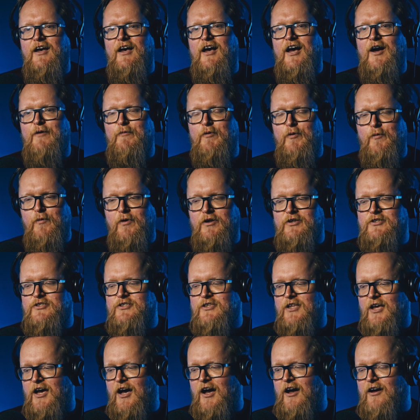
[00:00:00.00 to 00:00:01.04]
and we watched
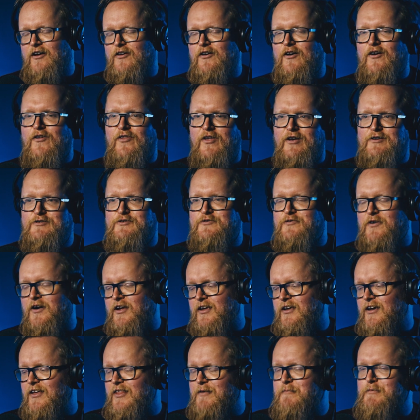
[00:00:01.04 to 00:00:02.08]
that. Oh, that's
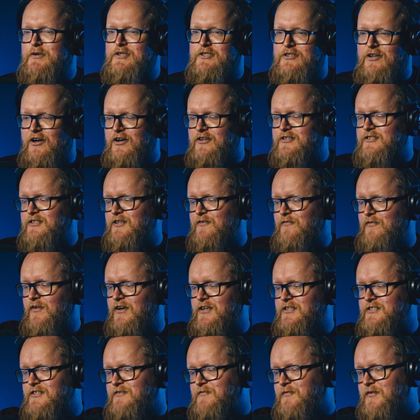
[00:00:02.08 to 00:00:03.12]
great. And then we started the
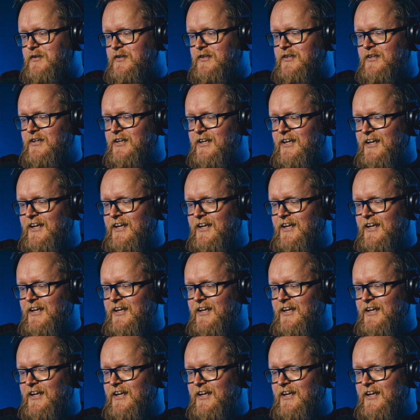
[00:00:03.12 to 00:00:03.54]
festival.